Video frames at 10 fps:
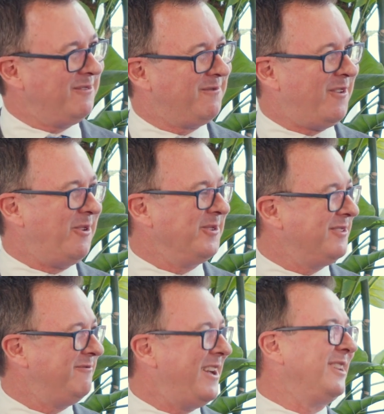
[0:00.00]
a file was
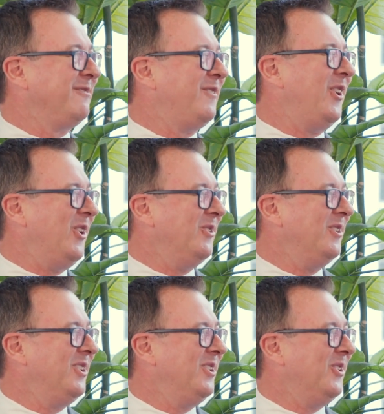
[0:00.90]
a valid file
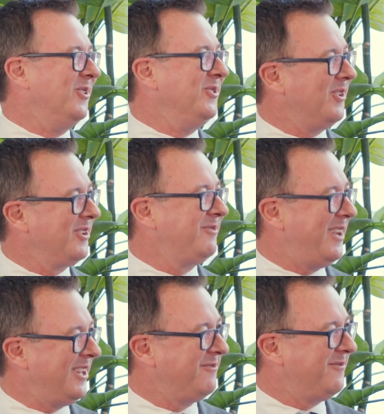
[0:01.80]
or not a
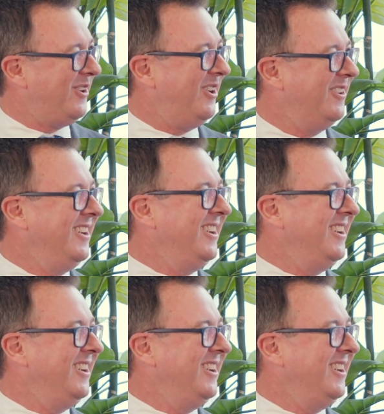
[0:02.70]
valid file.